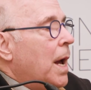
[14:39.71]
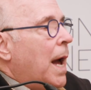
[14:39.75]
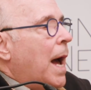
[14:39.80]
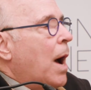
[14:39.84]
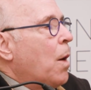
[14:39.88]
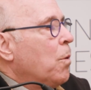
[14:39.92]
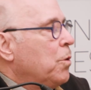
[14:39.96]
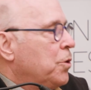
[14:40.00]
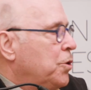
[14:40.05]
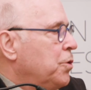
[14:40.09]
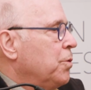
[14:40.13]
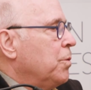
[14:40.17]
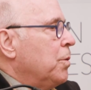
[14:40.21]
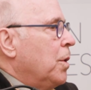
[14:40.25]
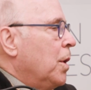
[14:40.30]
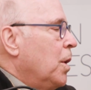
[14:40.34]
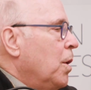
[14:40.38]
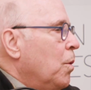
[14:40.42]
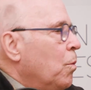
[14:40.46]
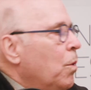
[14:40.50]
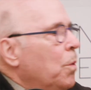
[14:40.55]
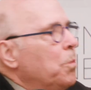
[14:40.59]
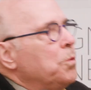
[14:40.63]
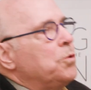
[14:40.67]
would you
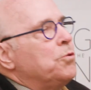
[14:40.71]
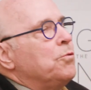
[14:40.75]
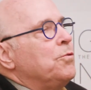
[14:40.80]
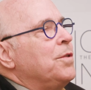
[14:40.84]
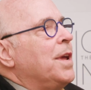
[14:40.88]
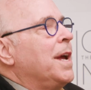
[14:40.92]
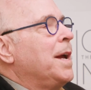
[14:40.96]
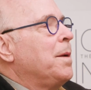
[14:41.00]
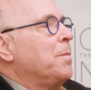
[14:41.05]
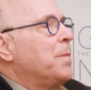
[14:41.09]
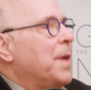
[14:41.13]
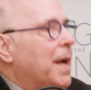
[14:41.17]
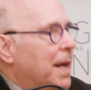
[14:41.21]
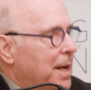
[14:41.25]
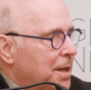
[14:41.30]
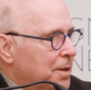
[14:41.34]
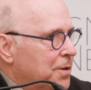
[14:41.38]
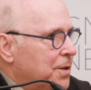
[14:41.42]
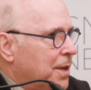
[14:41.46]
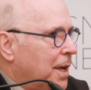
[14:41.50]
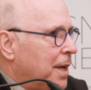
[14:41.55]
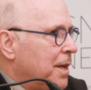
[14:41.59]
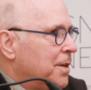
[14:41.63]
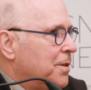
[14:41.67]
name that?
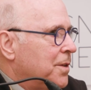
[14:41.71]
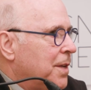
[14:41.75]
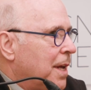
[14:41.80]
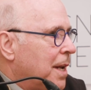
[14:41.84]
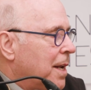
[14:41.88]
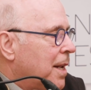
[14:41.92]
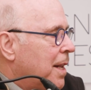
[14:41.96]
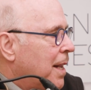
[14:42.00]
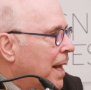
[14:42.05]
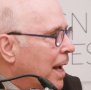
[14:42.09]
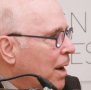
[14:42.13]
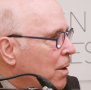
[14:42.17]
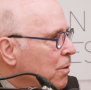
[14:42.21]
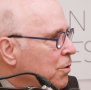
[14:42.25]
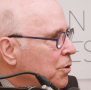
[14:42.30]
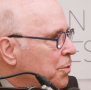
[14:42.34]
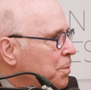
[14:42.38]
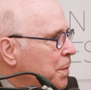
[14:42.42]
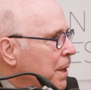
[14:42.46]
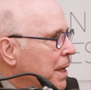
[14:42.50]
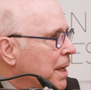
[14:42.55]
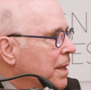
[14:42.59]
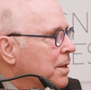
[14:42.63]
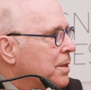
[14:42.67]
Is that a
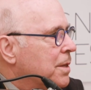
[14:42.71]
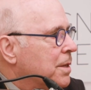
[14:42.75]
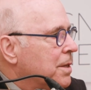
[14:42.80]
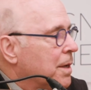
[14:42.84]
lounge piece?